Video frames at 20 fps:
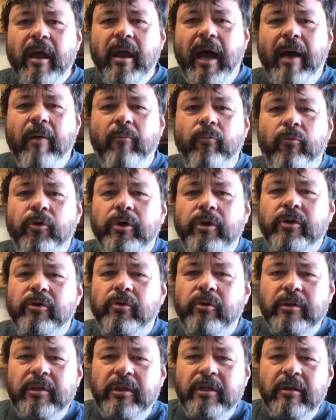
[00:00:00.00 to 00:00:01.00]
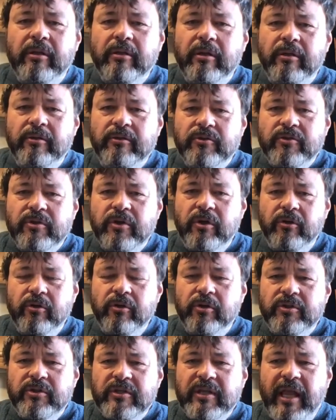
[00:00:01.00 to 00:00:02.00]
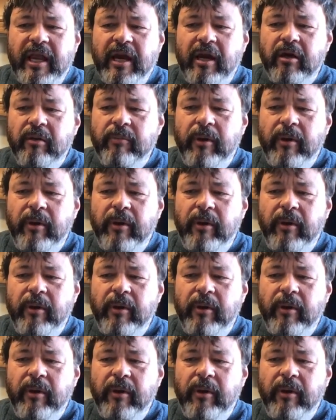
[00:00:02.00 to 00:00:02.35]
Um, were you a little right. concerned or scared